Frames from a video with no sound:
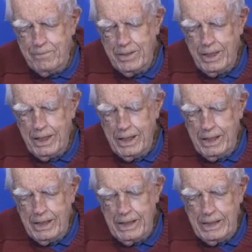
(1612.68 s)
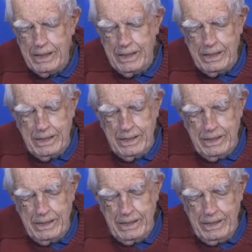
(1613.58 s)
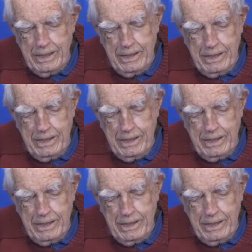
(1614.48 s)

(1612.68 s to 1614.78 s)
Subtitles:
Nothing is said.